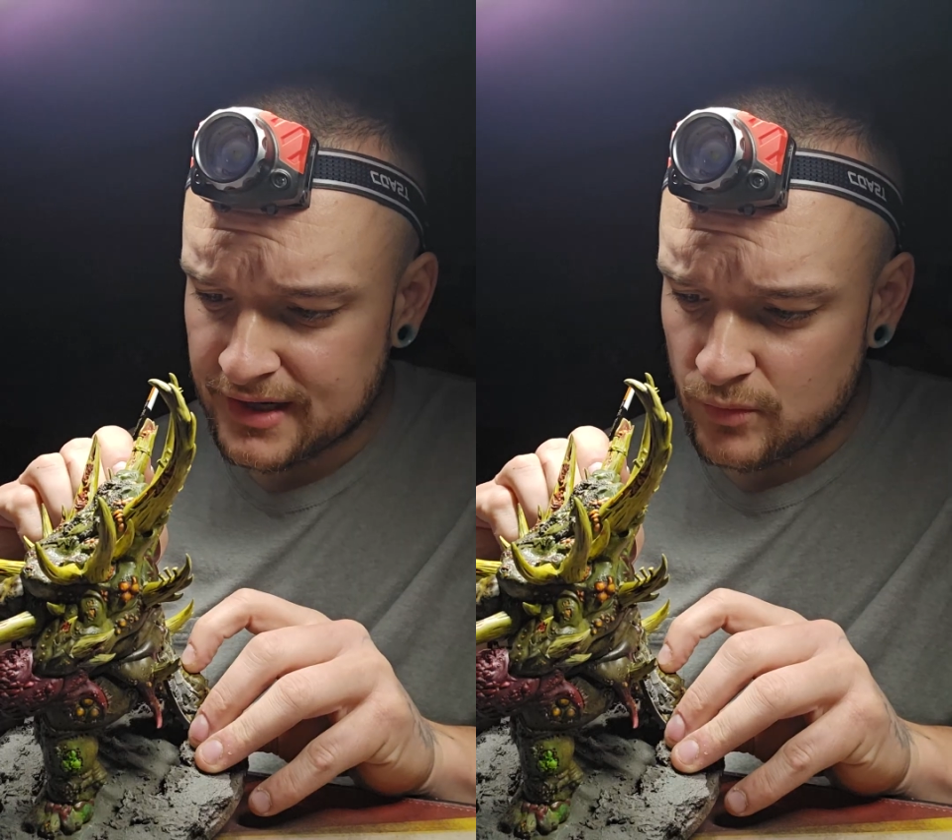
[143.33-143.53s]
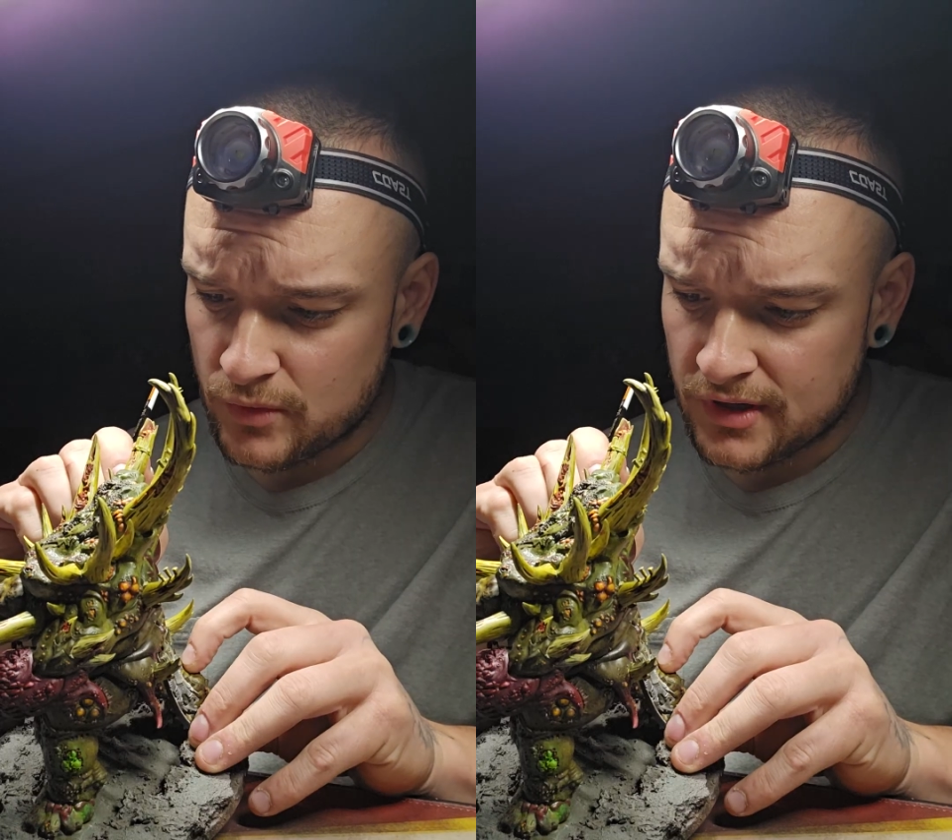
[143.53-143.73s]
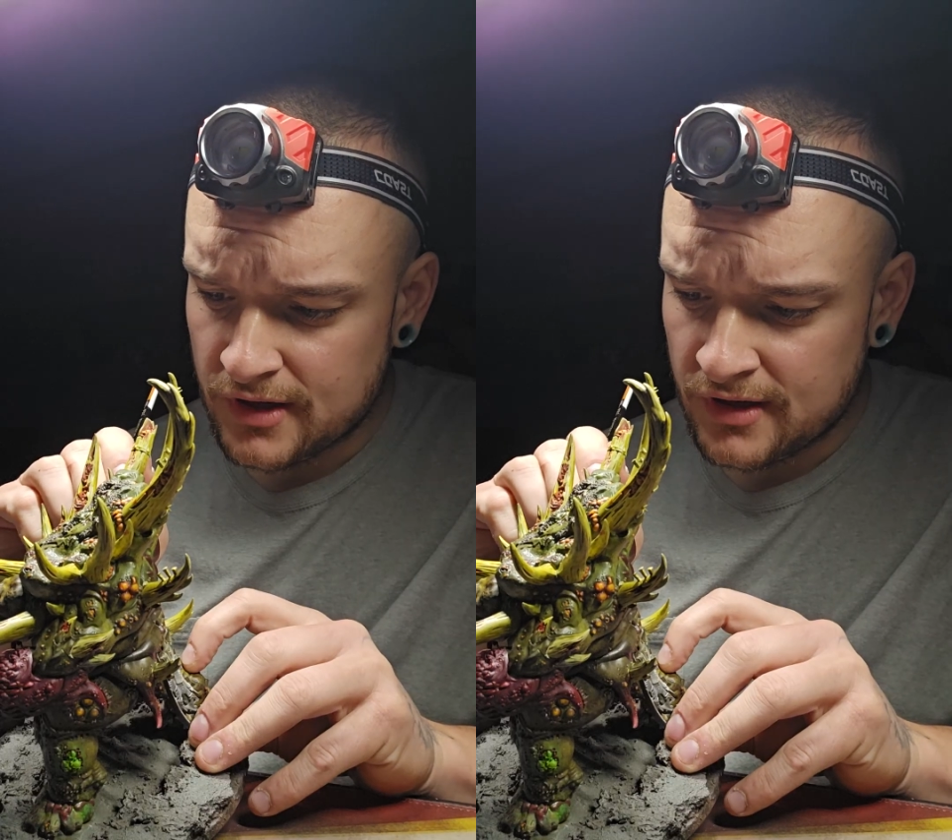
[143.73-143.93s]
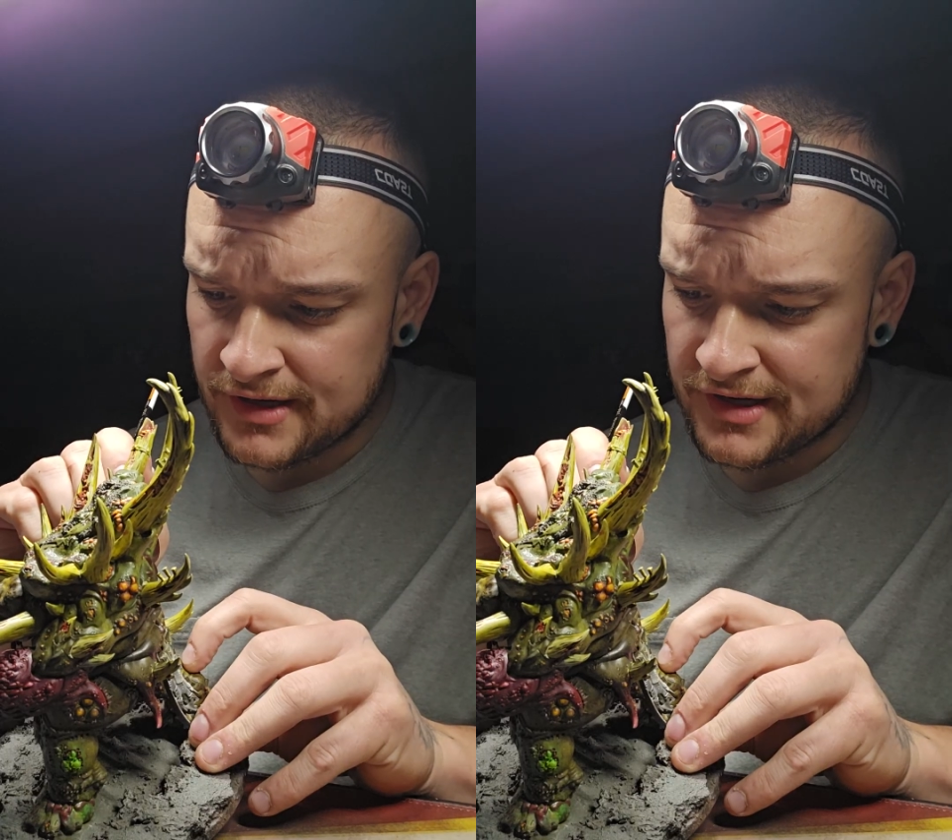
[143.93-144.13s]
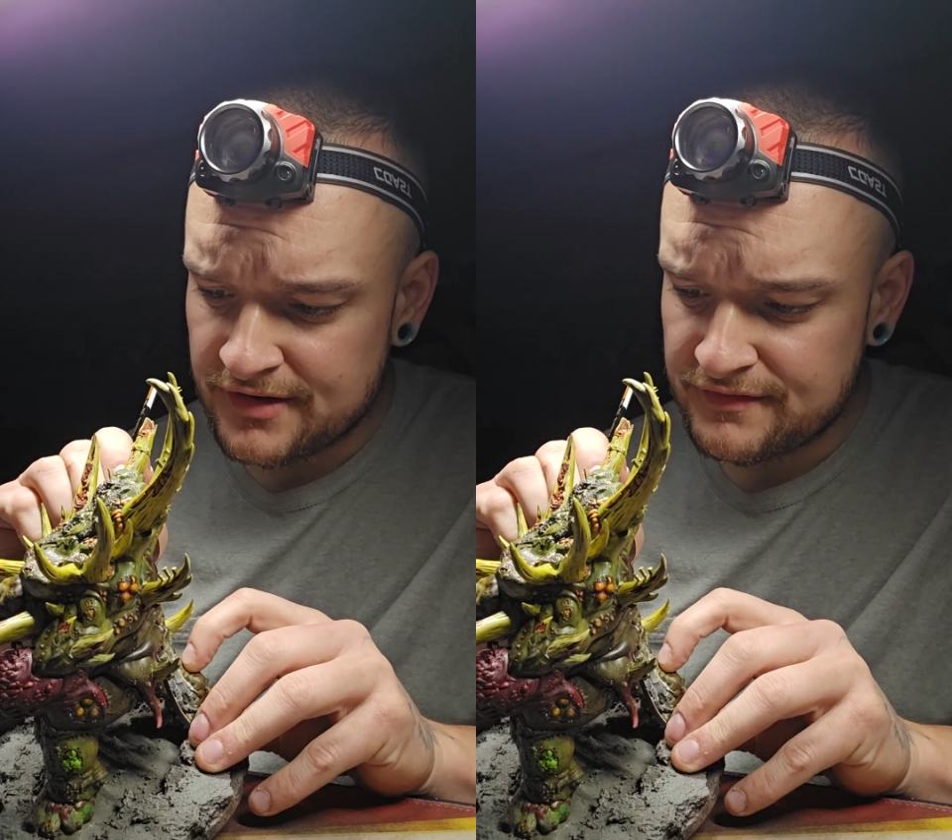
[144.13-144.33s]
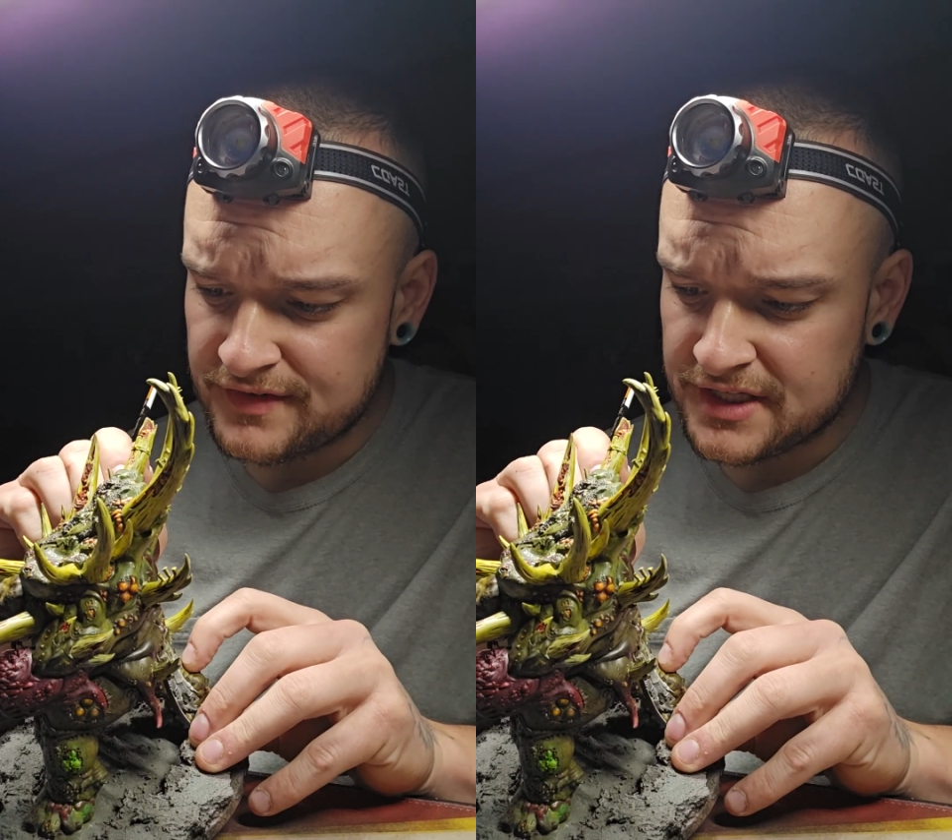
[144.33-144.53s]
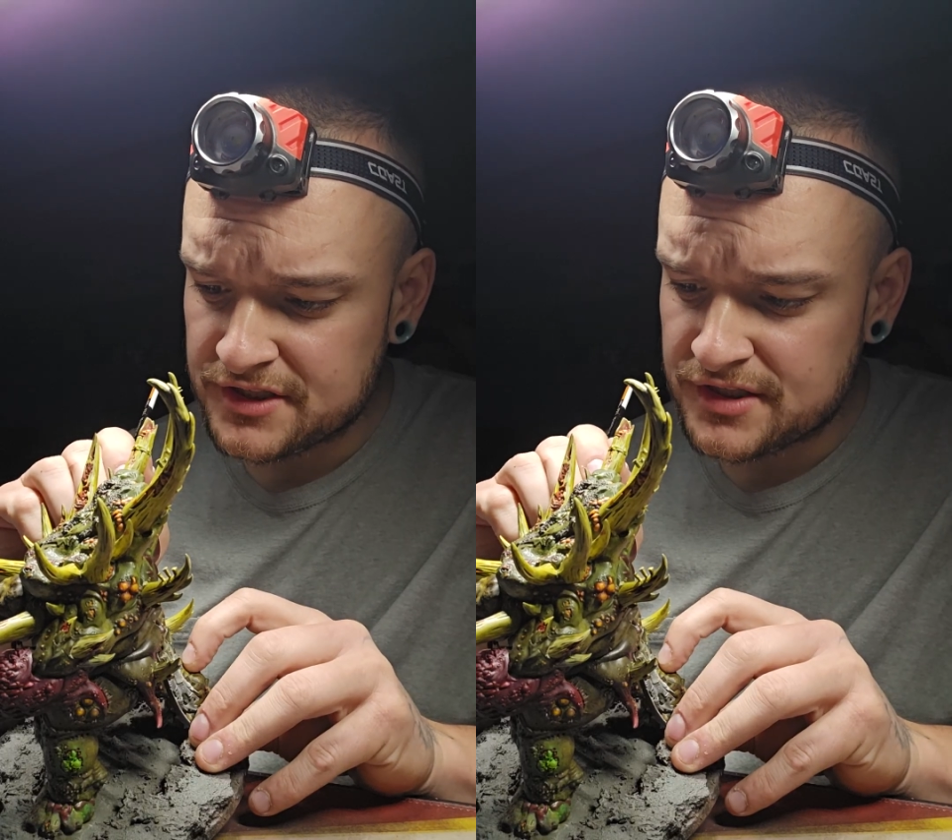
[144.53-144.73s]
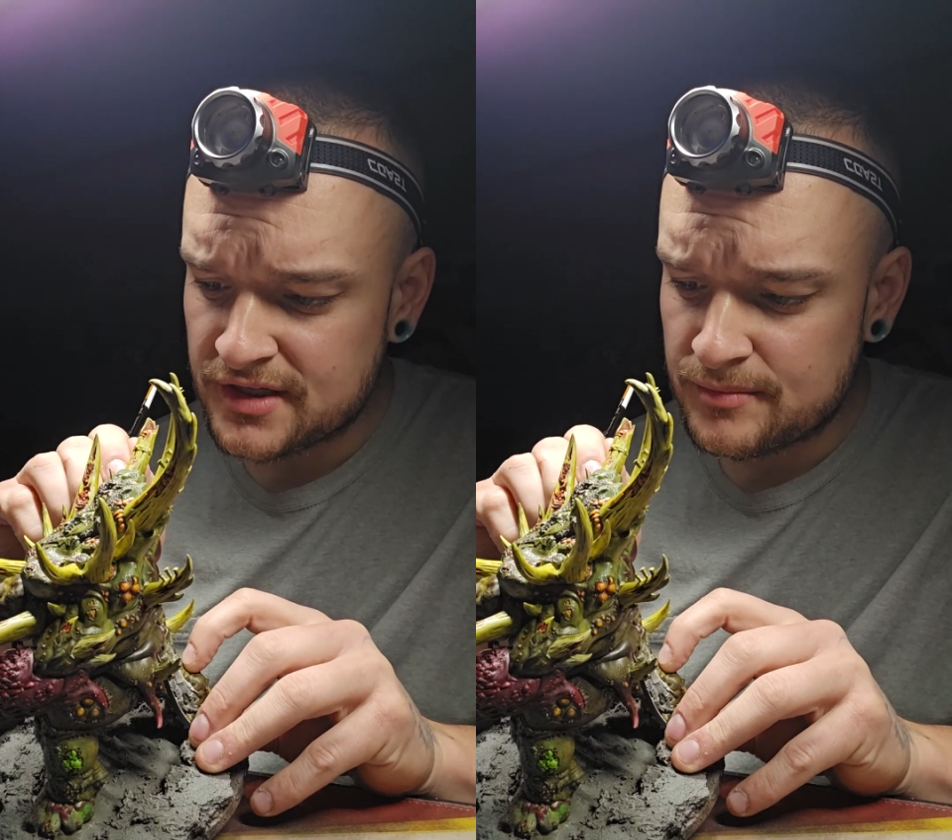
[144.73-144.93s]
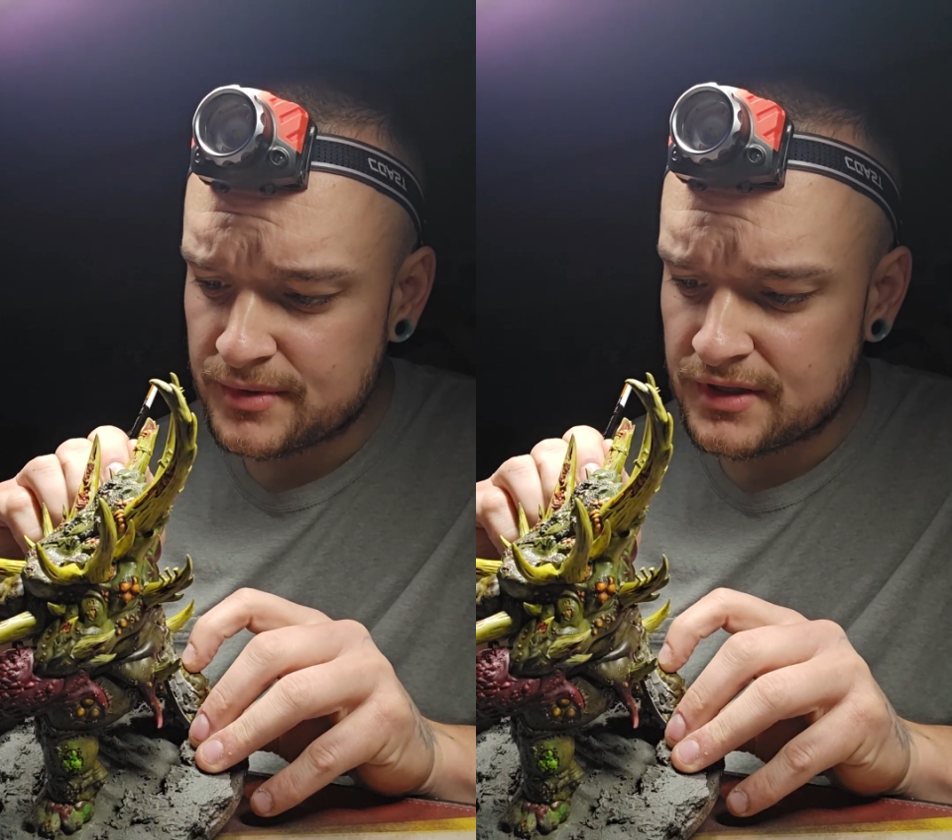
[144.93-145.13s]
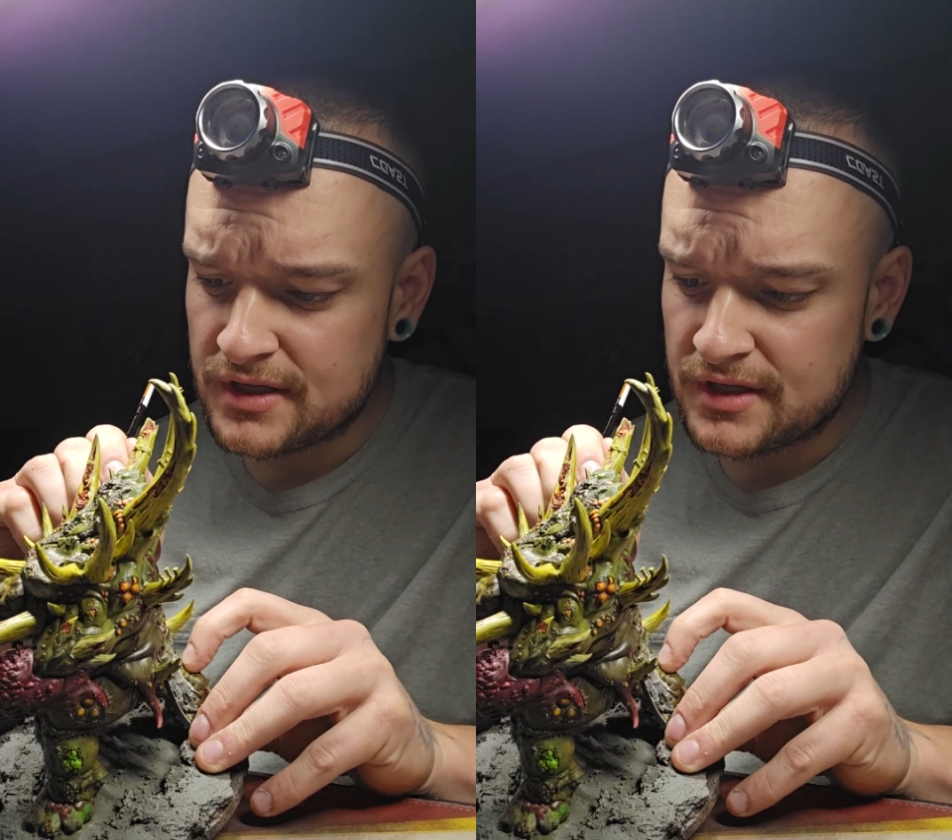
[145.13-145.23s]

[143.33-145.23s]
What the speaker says: I gotta work on and finish up,